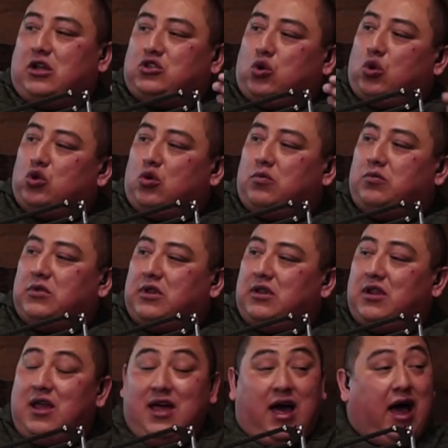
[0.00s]
I told him
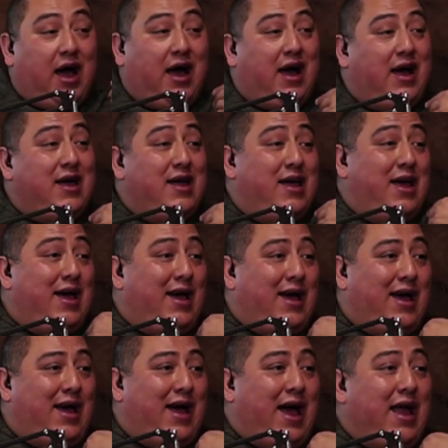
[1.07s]
it's part of your
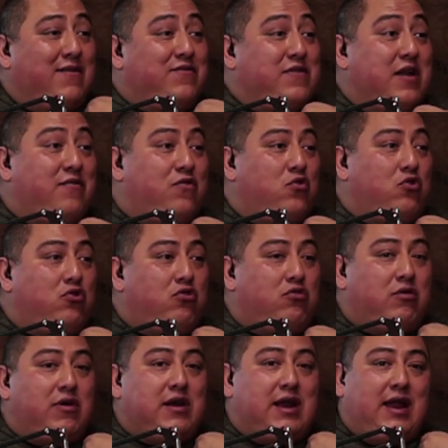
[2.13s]
life. I've never
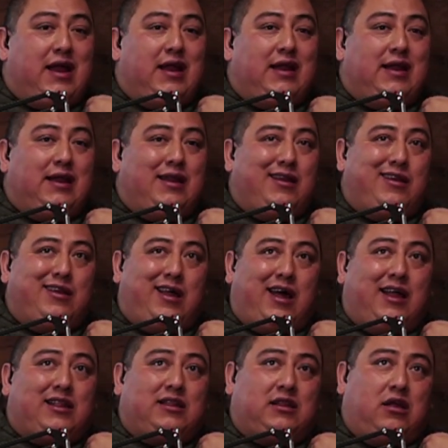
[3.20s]

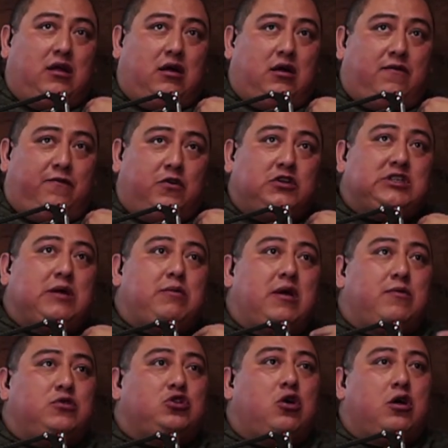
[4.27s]
the first time I
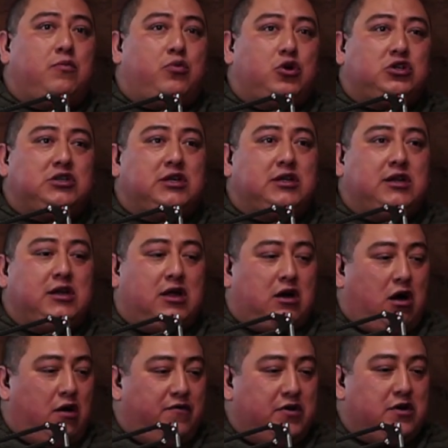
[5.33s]
ever saw a person in a
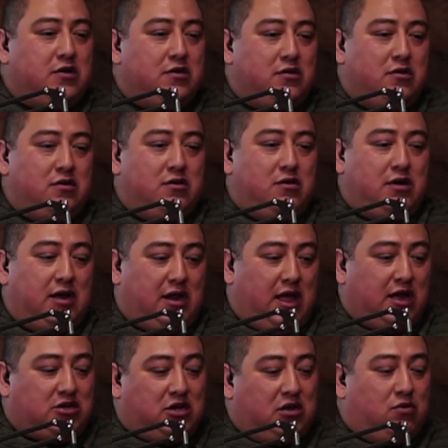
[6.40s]
coffin, mm-hmm. and I
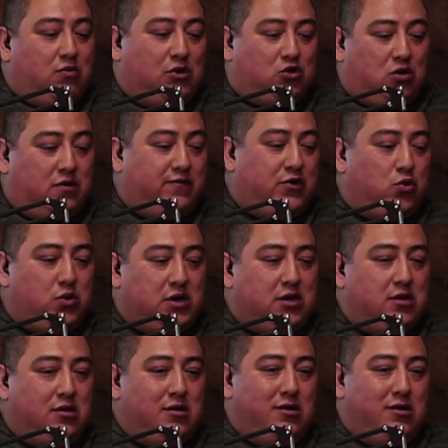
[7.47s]
actually went to a viewing.